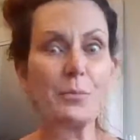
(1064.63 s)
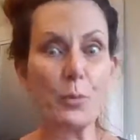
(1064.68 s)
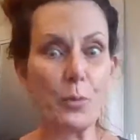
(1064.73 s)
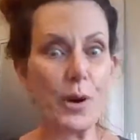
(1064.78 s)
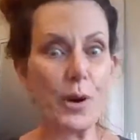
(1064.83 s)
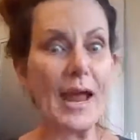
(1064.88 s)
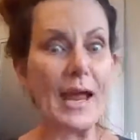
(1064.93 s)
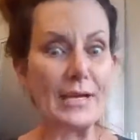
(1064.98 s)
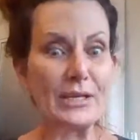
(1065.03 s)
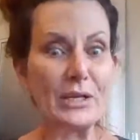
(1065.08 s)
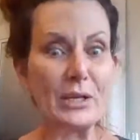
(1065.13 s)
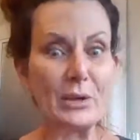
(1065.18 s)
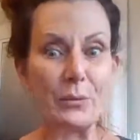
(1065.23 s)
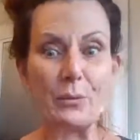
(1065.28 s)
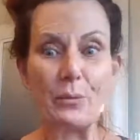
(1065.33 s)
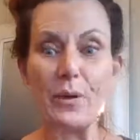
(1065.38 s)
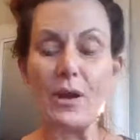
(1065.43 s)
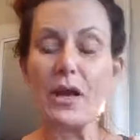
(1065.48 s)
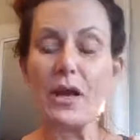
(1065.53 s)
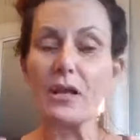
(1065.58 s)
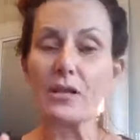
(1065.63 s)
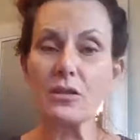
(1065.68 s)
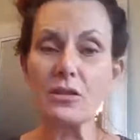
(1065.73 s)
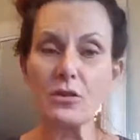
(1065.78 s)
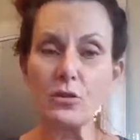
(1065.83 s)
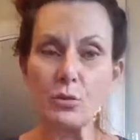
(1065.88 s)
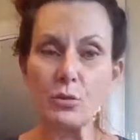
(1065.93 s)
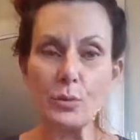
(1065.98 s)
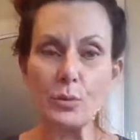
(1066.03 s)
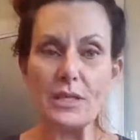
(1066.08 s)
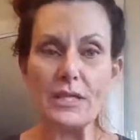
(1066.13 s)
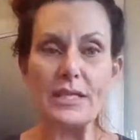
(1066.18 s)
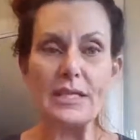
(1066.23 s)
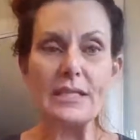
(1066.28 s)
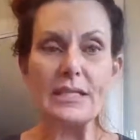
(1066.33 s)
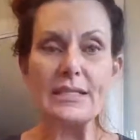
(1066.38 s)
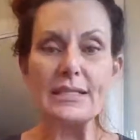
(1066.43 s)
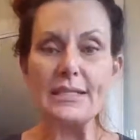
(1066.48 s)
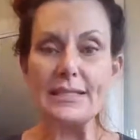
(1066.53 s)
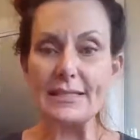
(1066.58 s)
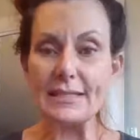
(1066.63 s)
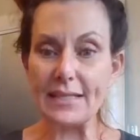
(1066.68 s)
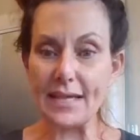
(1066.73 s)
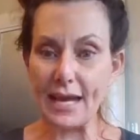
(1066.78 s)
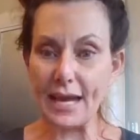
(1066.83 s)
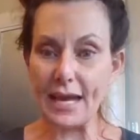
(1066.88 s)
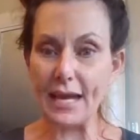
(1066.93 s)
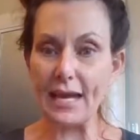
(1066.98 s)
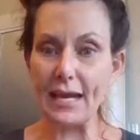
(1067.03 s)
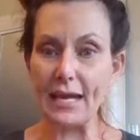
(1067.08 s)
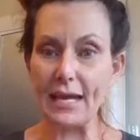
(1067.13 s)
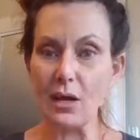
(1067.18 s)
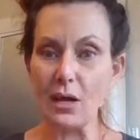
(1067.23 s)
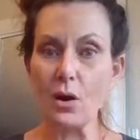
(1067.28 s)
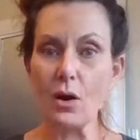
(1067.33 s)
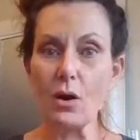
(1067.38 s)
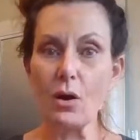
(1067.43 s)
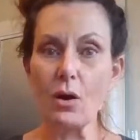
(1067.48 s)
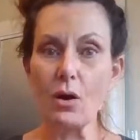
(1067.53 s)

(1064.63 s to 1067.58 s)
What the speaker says: 3-day